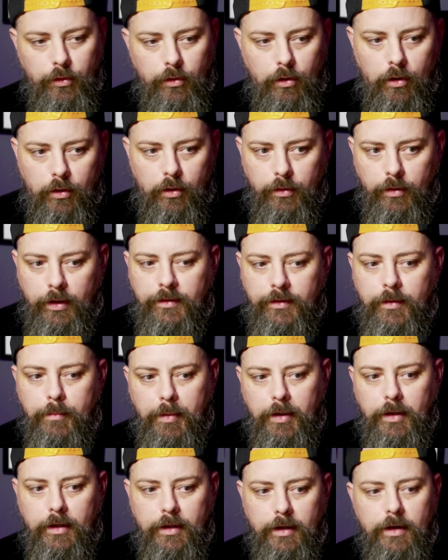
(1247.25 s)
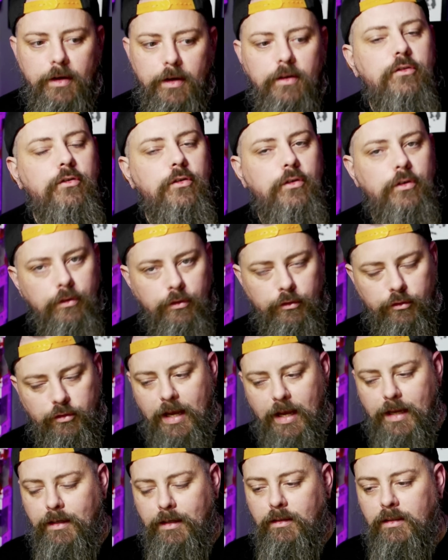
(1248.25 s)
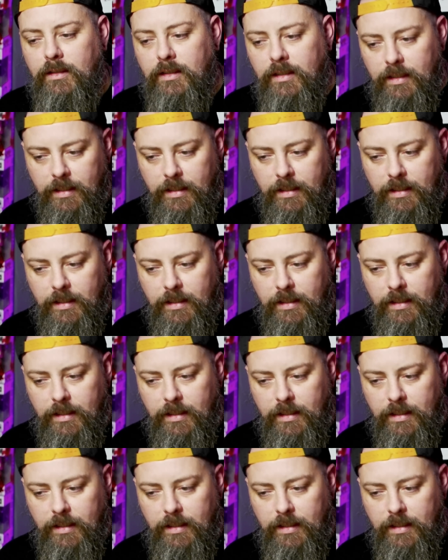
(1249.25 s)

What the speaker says: not a debunker on a certain channel.